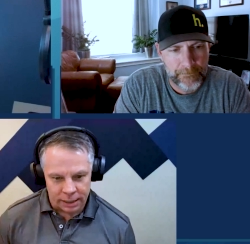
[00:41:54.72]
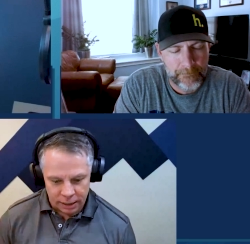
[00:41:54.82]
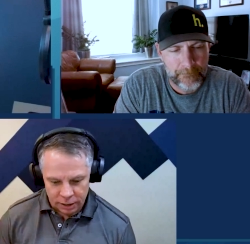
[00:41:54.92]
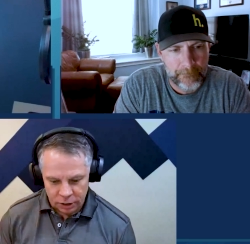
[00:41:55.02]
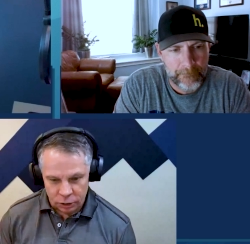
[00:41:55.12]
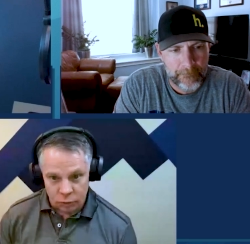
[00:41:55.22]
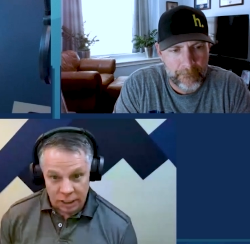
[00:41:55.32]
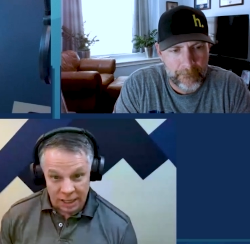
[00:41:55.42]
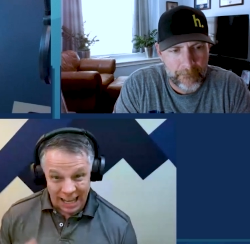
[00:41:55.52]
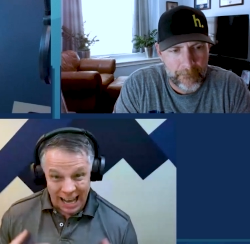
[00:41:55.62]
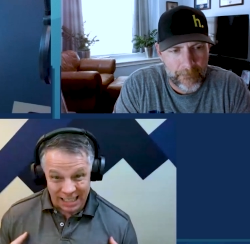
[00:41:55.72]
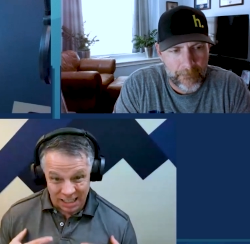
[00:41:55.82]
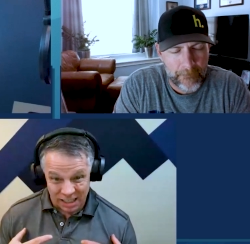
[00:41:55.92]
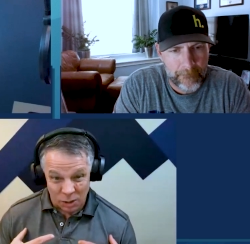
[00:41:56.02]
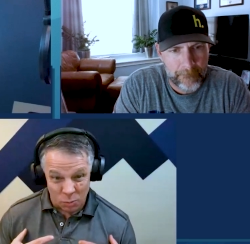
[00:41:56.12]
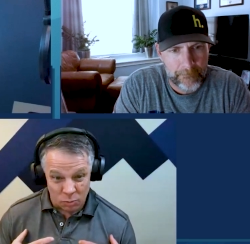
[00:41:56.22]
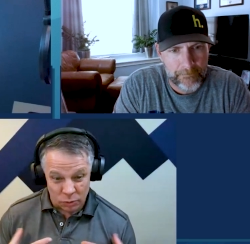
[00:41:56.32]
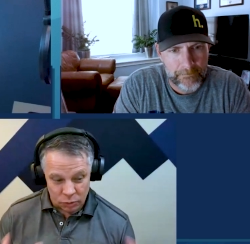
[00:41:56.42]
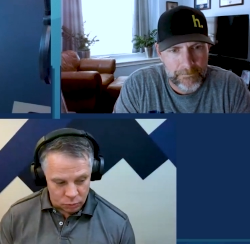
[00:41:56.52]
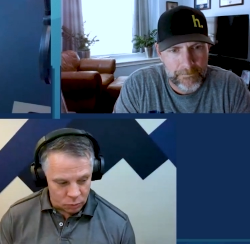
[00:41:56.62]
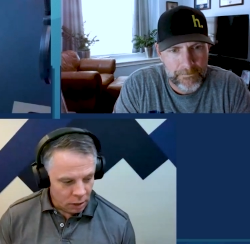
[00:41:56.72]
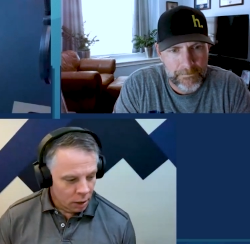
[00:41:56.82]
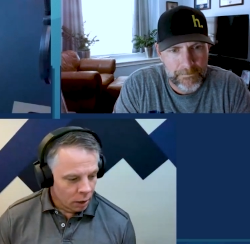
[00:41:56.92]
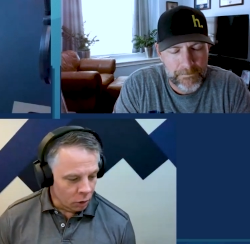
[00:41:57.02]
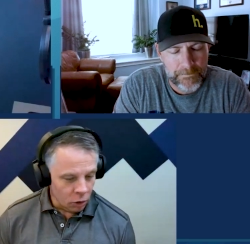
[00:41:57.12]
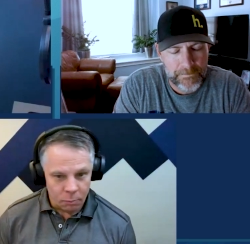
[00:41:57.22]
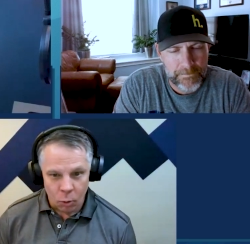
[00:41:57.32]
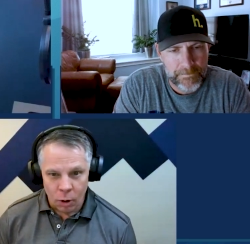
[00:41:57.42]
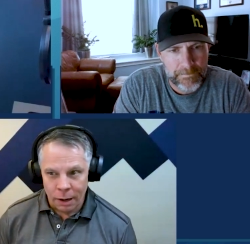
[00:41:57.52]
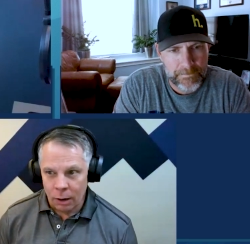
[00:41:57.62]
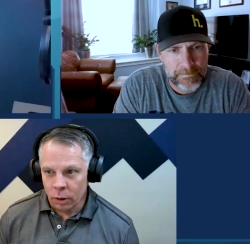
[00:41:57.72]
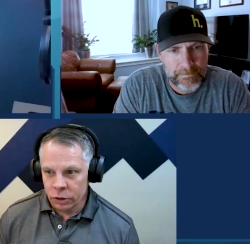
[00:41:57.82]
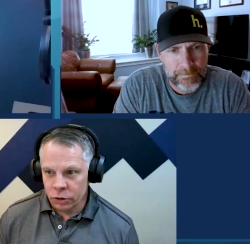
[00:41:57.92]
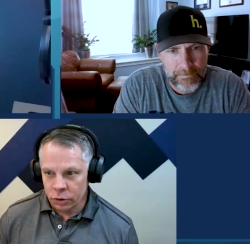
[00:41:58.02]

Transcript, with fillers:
Speaker 1: can get in touch with you guys if they want to learn more about what you